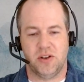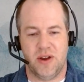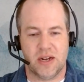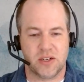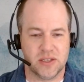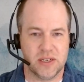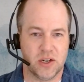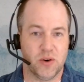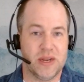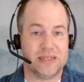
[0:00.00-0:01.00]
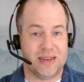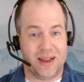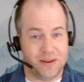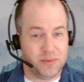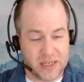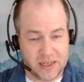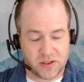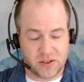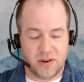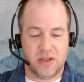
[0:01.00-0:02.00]
You're actually in a great time to get
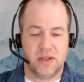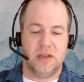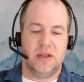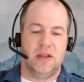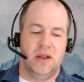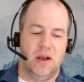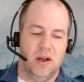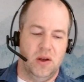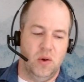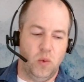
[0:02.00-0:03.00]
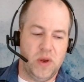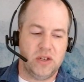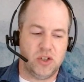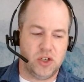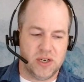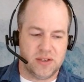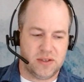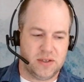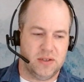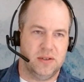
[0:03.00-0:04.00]
started. We
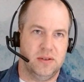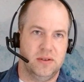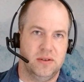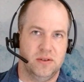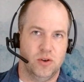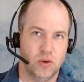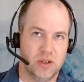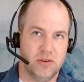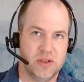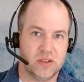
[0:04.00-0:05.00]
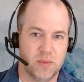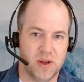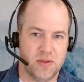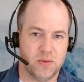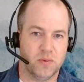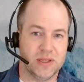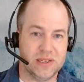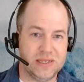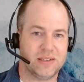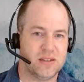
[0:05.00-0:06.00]
just earlier this month
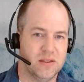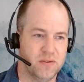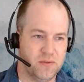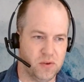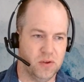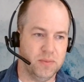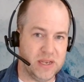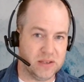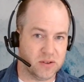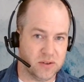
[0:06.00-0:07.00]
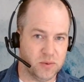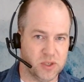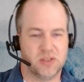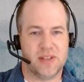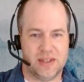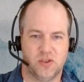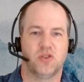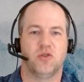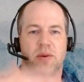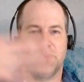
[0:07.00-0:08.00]
released the full measle, which is that
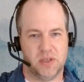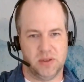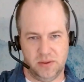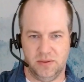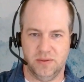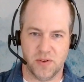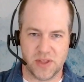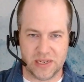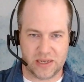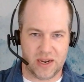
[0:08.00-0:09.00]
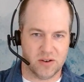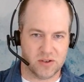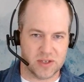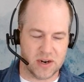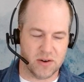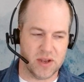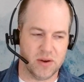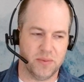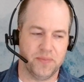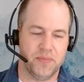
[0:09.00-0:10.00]
script for the entire scenario.